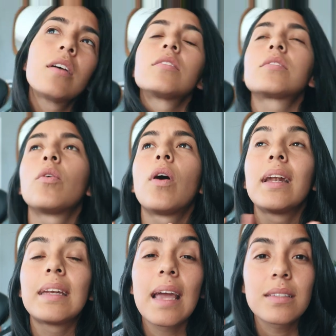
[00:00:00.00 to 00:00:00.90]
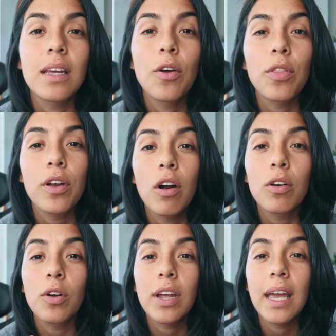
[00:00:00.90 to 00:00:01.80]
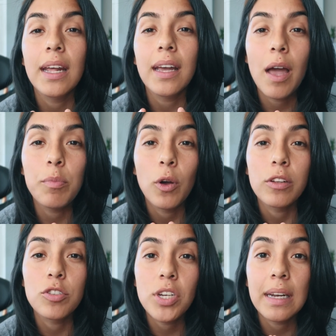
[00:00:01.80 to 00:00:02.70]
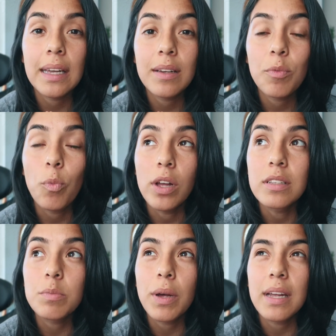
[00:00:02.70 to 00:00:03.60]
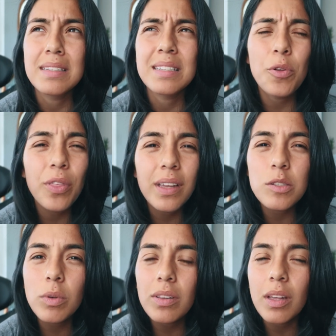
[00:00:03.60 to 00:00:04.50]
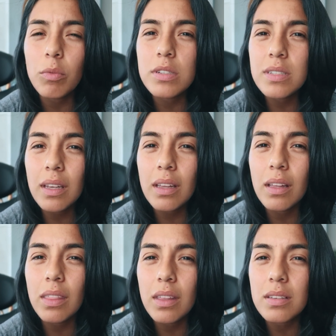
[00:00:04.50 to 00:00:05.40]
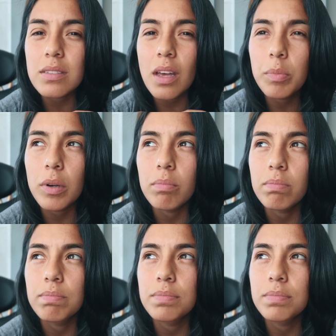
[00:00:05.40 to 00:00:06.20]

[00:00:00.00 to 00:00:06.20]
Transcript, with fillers: So, and yes, I know there are organic, hypoallergenic ones, but I still think it's weird that we're sticking things up our